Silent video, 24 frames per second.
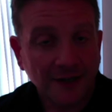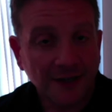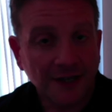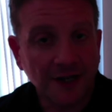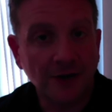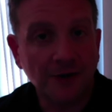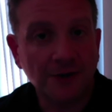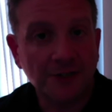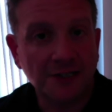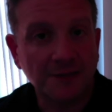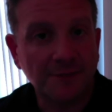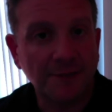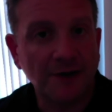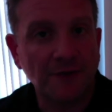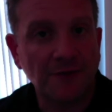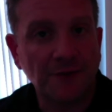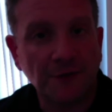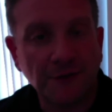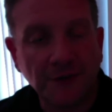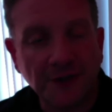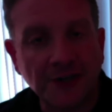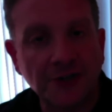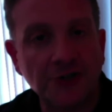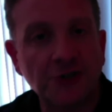You know, it's about the
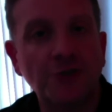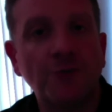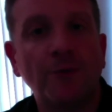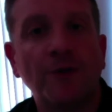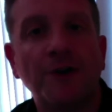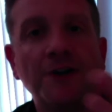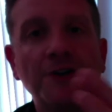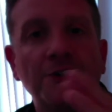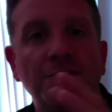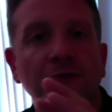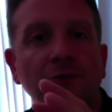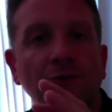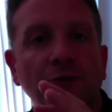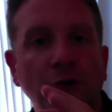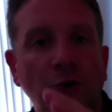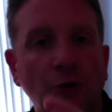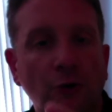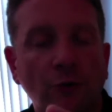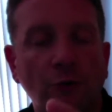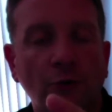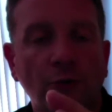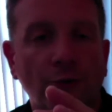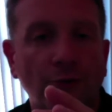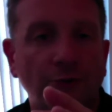things you want to do, the
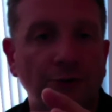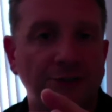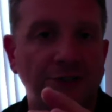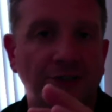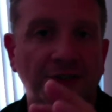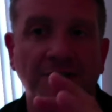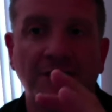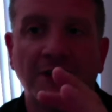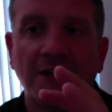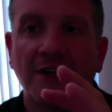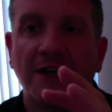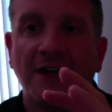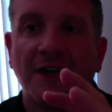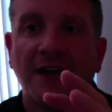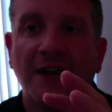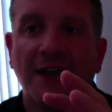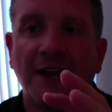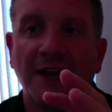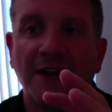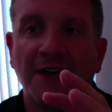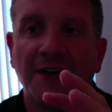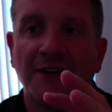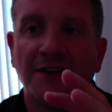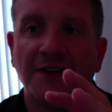goals, and
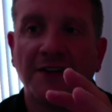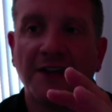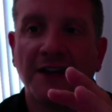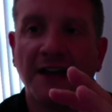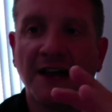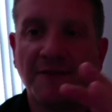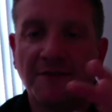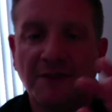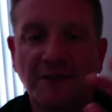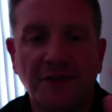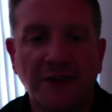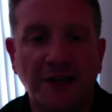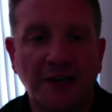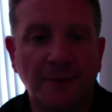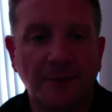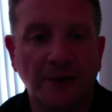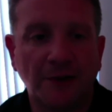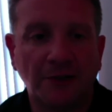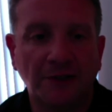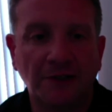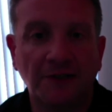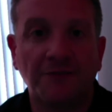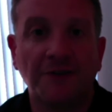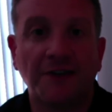and you have to think about
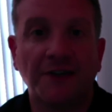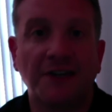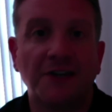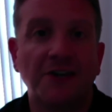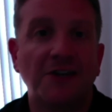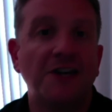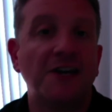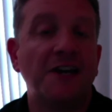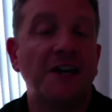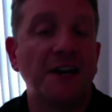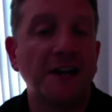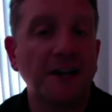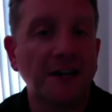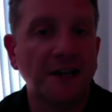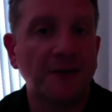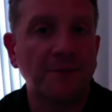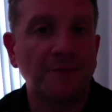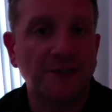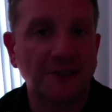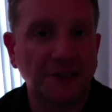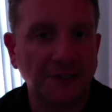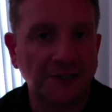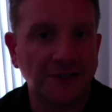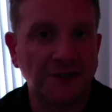living, and you need income
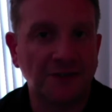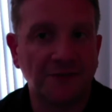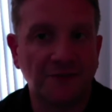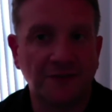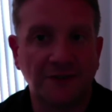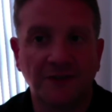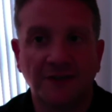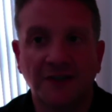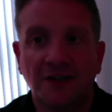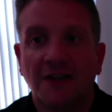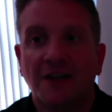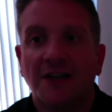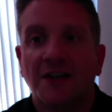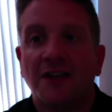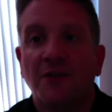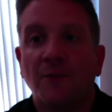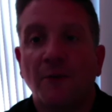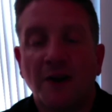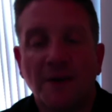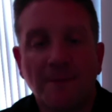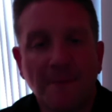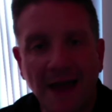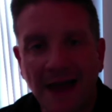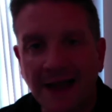to live, and you
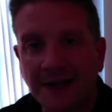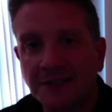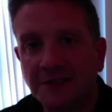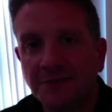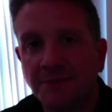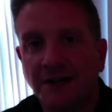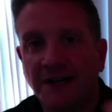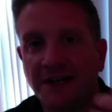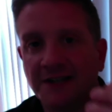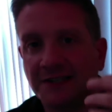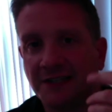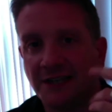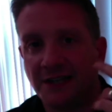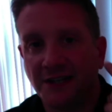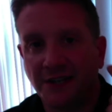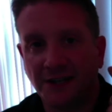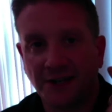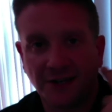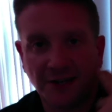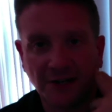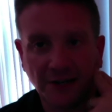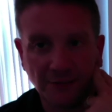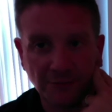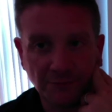want to maximize that
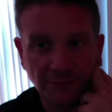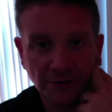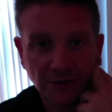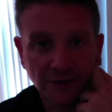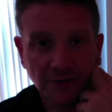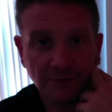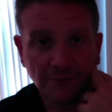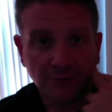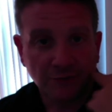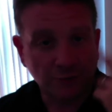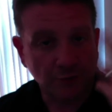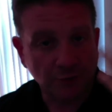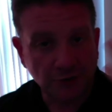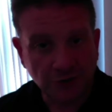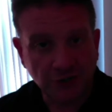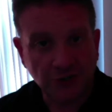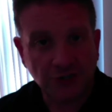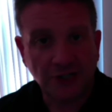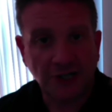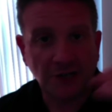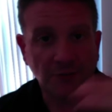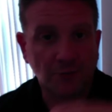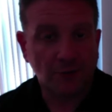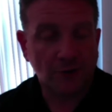income because once you
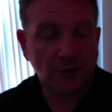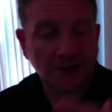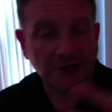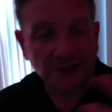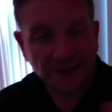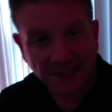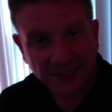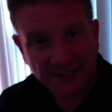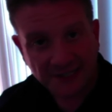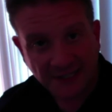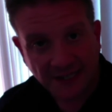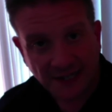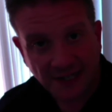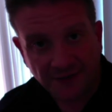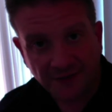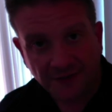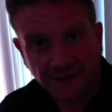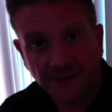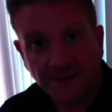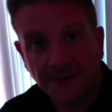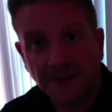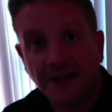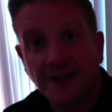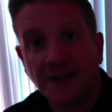stop working, that's it.
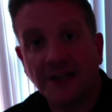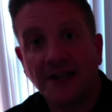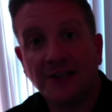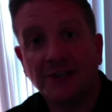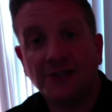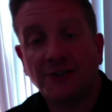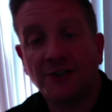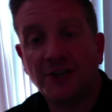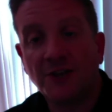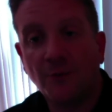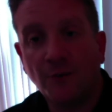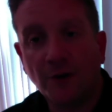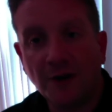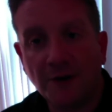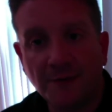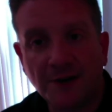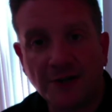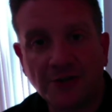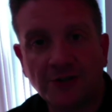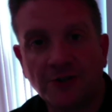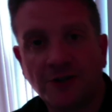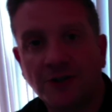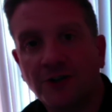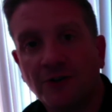And so you want to make
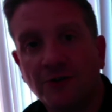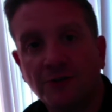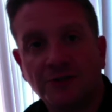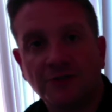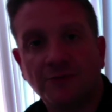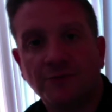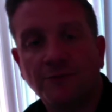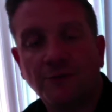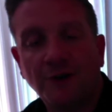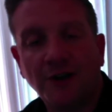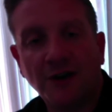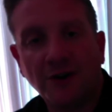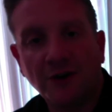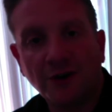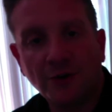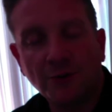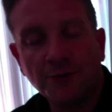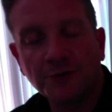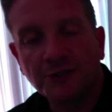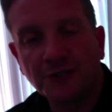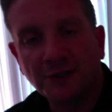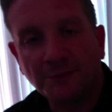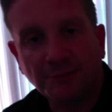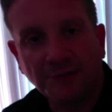sure it goes it
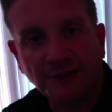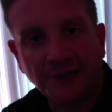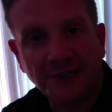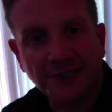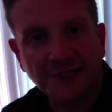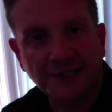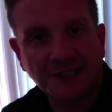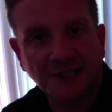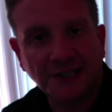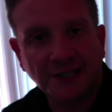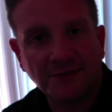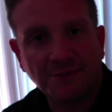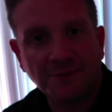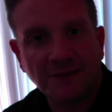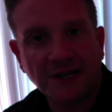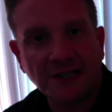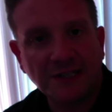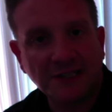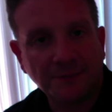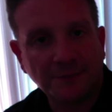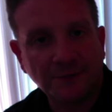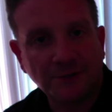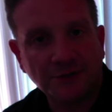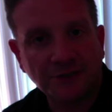goes in a place that makes
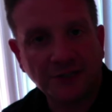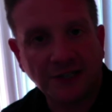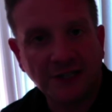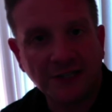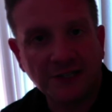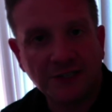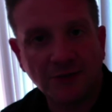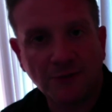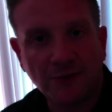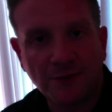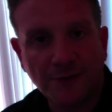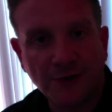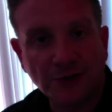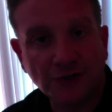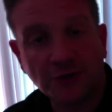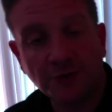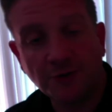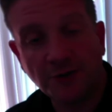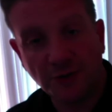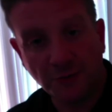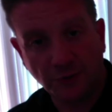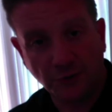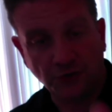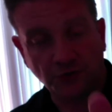the most sense. You want to make sure when
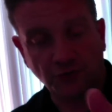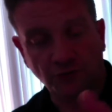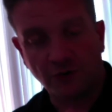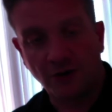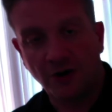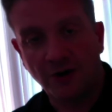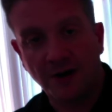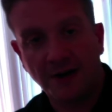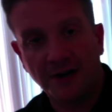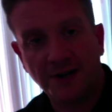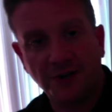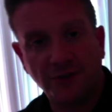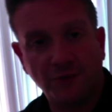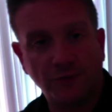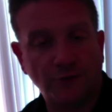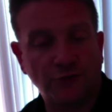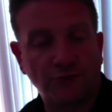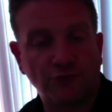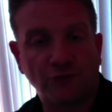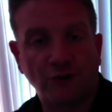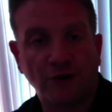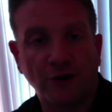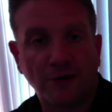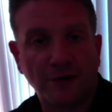you withdraw it, you
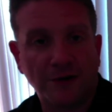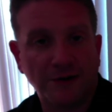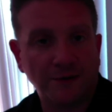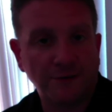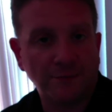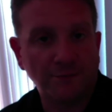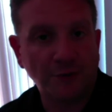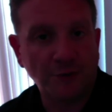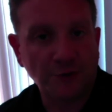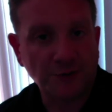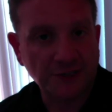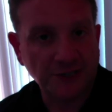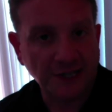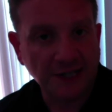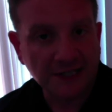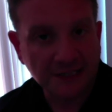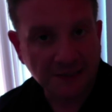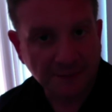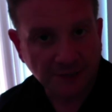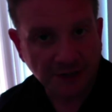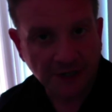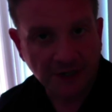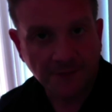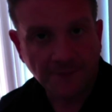withdraw it most
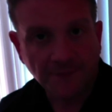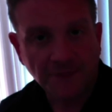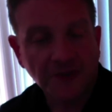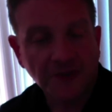sensibly.